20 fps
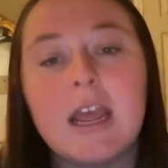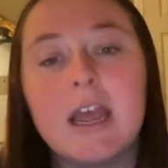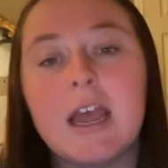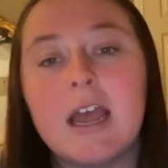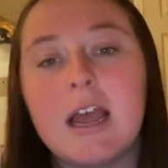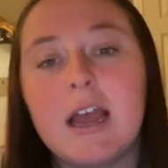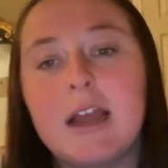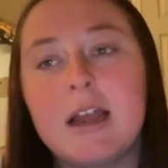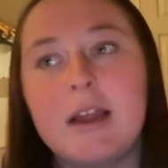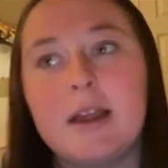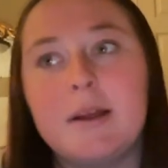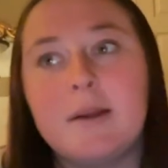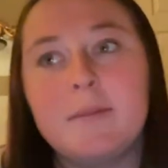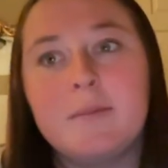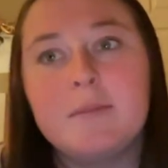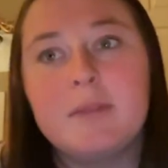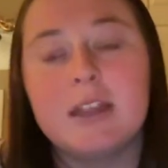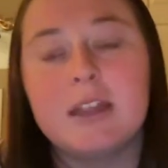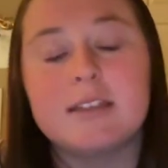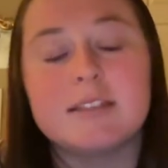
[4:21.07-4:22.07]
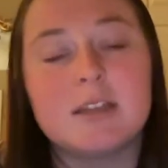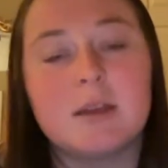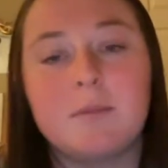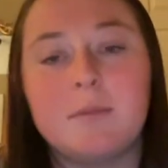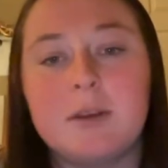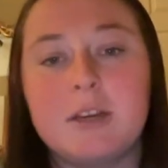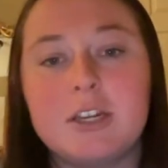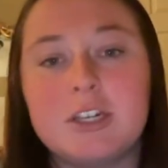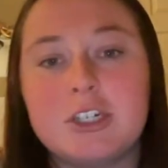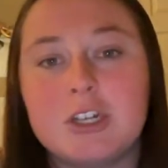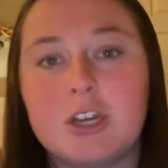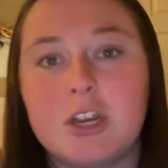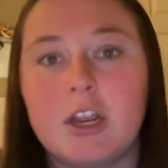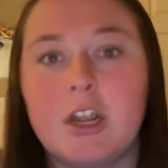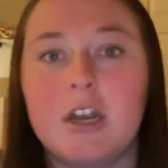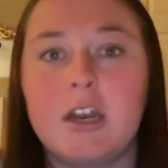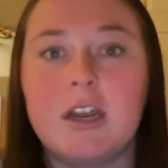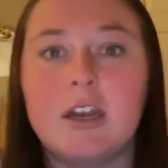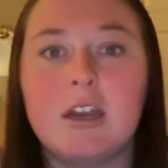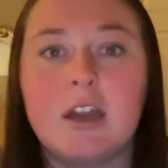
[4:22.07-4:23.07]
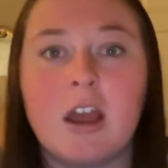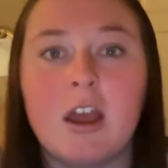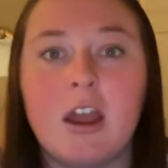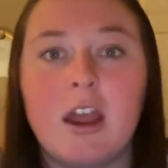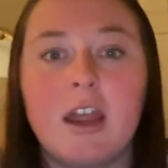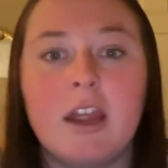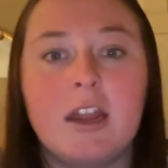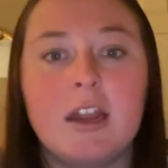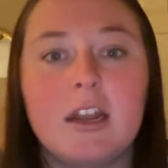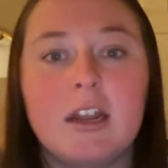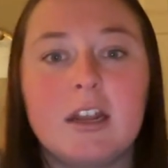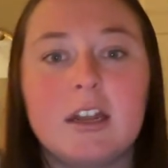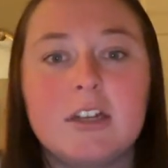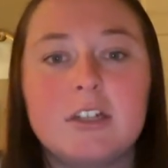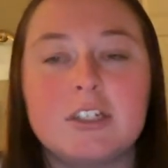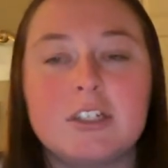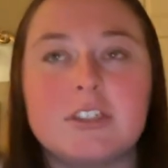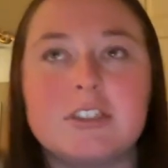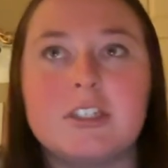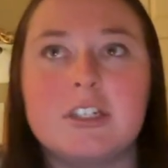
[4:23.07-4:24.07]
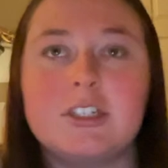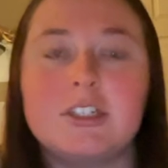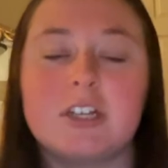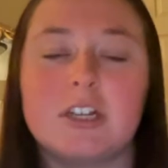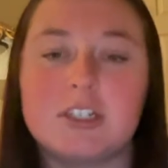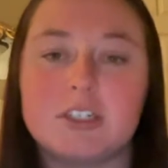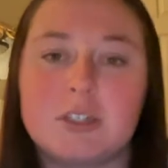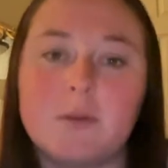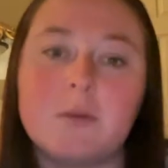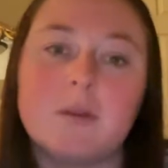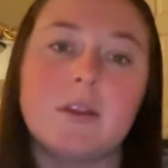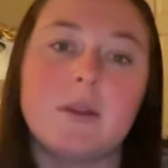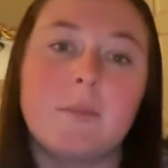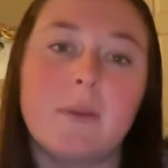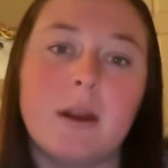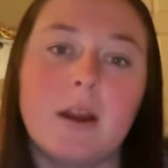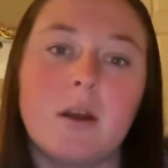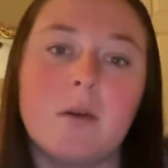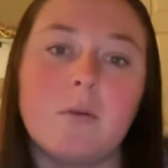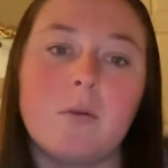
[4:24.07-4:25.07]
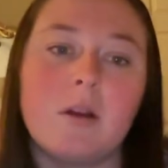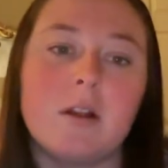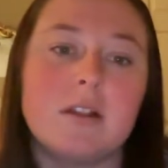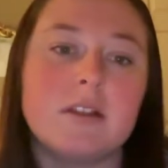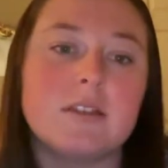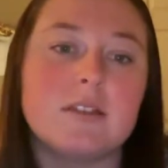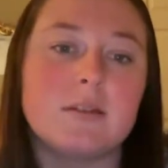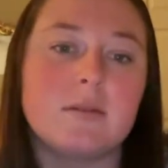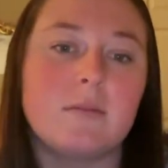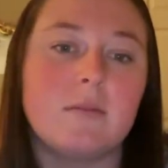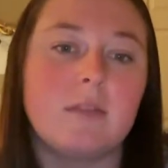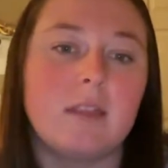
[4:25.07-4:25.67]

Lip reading: The SLP should not just adjust to what the parent wants.